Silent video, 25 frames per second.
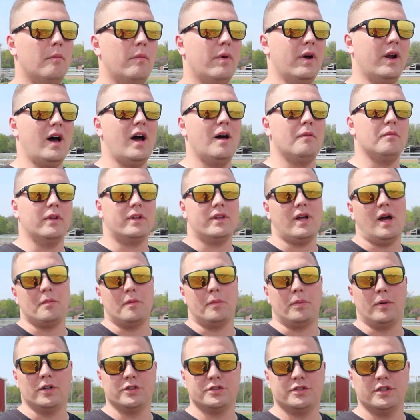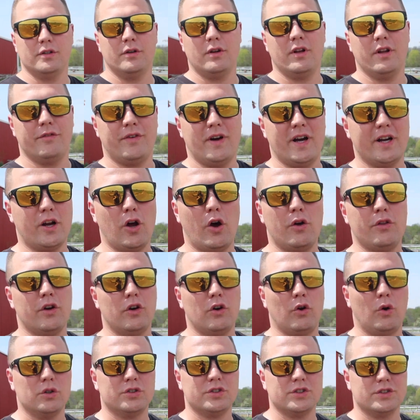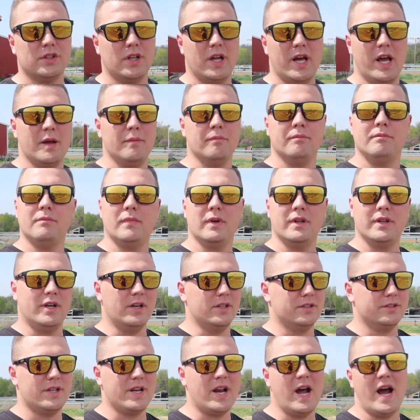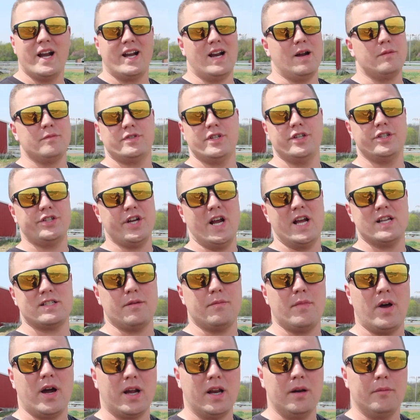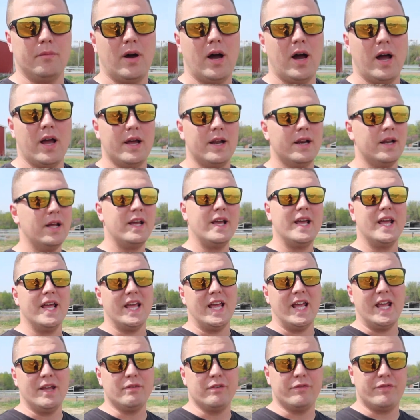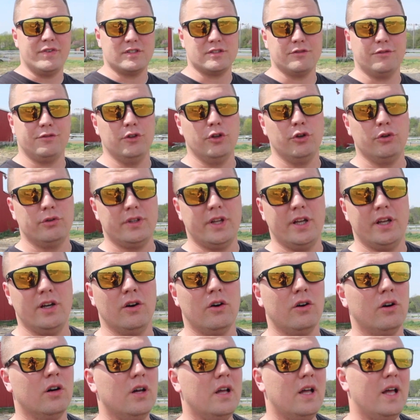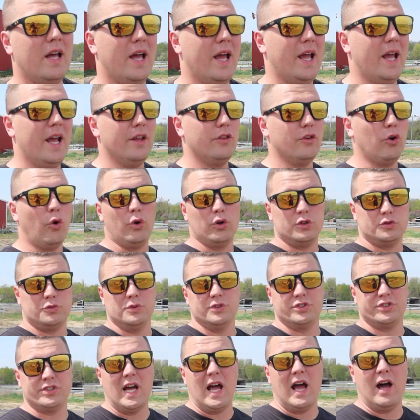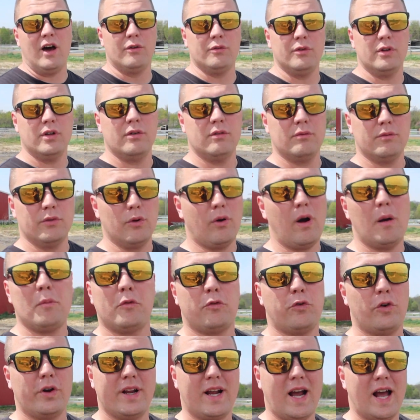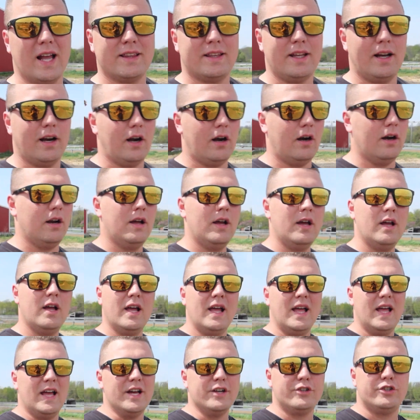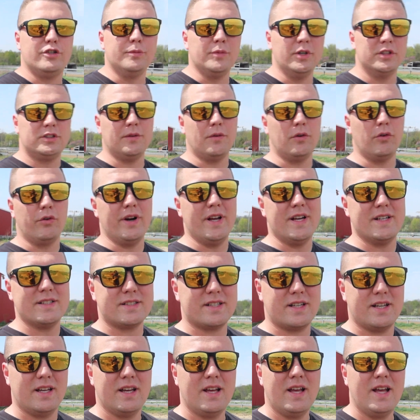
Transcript: But I'm the type of person, if I go there and the horse is lame, there's a 99% chance I'm not going to buy it. Even if it's a fluke deal and the horse was sound right before you got there, it's too much of a risk.